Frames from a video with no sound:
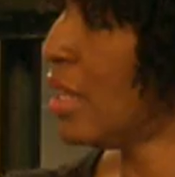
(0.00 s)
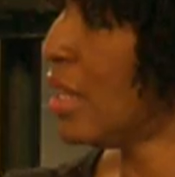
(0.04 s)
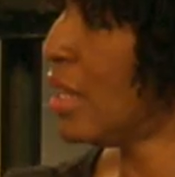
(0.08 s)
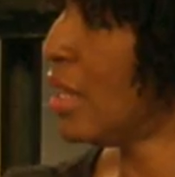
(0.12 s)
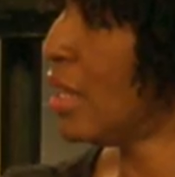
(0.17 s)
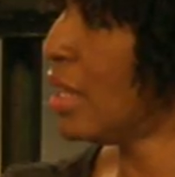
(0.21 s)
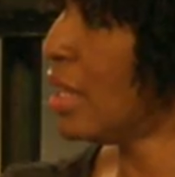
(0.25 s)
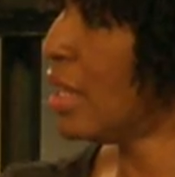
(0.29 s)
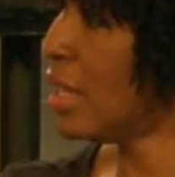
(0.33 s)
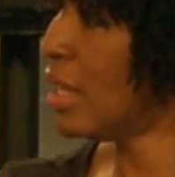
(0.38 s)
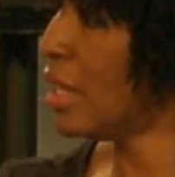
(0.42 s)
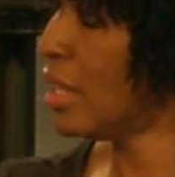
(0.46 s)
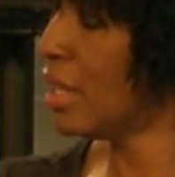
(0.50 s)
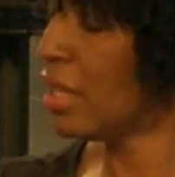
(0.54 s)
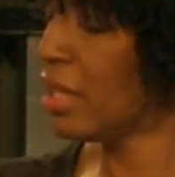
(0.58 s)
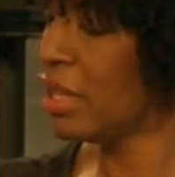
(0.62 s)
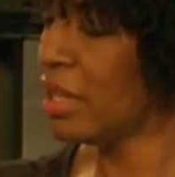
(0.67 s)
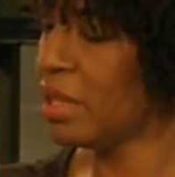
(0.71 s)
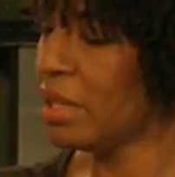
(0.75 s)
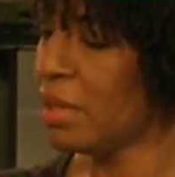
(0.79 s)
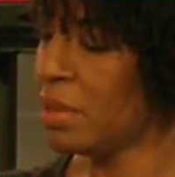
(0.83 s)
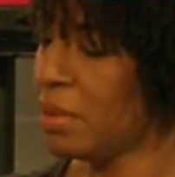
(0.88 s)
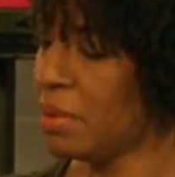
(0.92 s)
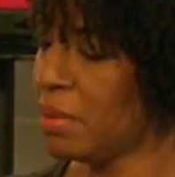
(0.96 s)

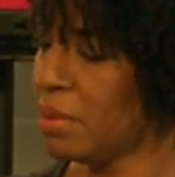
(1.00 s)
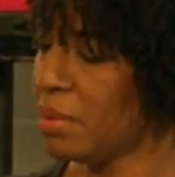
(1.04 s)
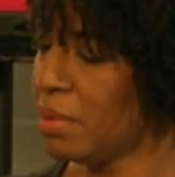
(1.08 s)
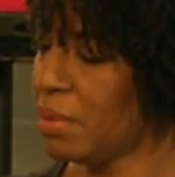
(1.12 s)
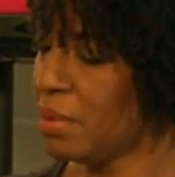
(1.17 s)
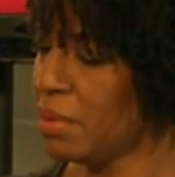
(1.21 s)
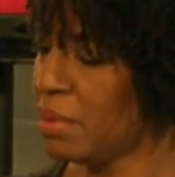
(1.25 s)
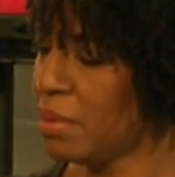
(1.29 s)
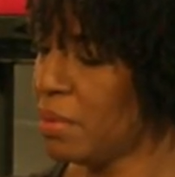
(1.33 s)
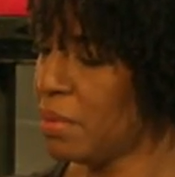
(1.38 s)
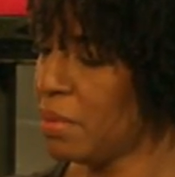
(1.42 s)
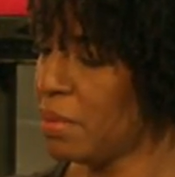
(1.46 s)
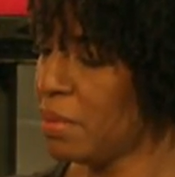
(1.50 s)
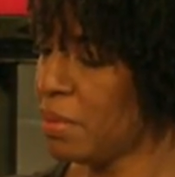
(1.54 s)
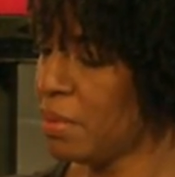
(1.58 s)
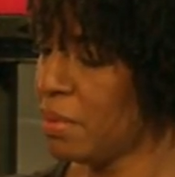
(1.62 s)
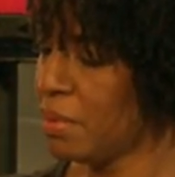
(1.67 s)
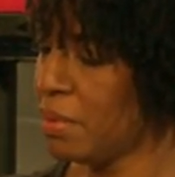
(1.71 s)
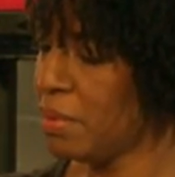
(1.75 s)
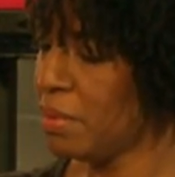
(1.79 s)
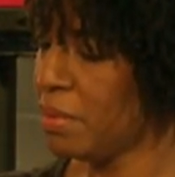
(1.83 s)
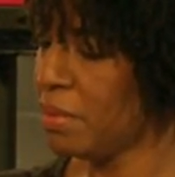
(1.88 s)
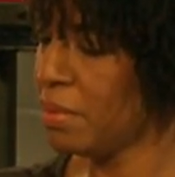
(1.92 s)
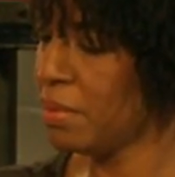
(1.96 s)

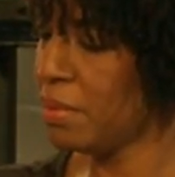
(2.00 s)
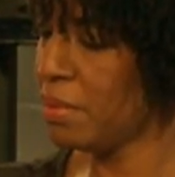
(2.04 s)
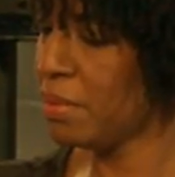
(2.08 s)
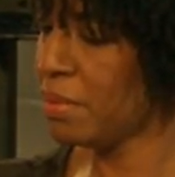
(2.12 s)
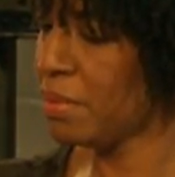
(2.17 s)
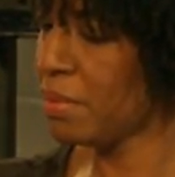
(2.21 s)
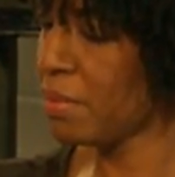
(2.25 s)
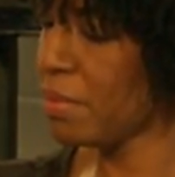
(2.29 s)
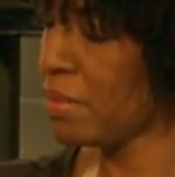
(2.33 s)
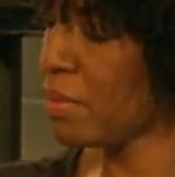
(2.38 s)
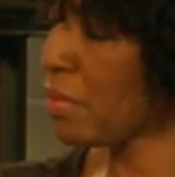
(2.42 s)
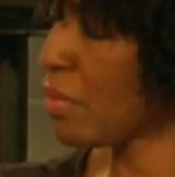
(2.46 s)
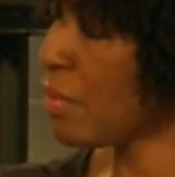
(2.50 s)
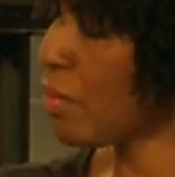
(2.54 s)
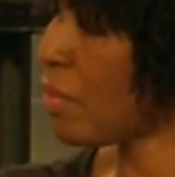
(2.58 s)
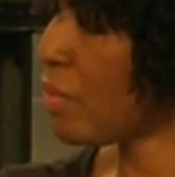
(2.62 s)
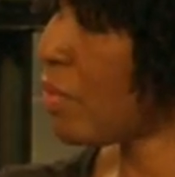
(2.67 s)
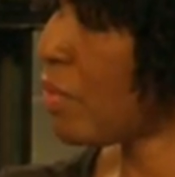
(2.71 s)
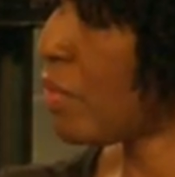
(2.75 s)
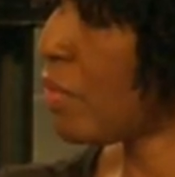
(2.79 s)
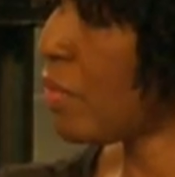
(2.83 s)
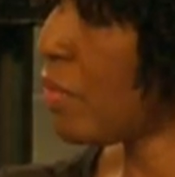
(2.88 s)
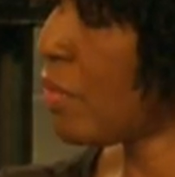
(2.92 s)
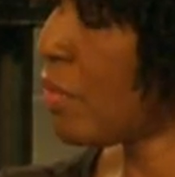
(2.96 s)

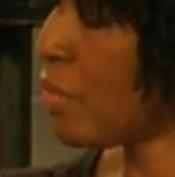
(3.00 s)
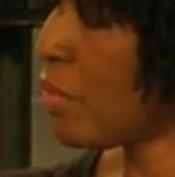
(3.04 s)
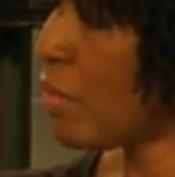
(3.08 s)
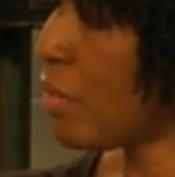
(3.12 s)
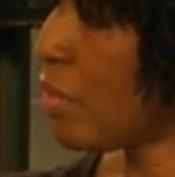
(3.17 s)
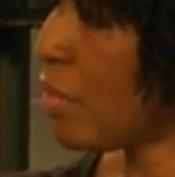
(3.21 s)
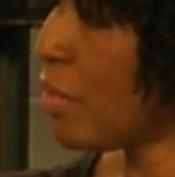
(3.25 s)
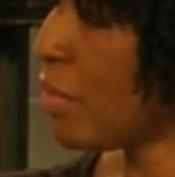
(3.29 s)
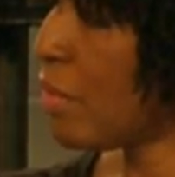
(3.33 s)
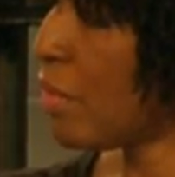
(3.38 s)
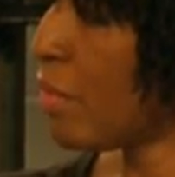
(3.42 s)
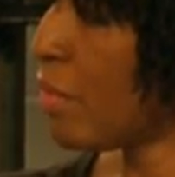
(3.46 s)
(not speaking)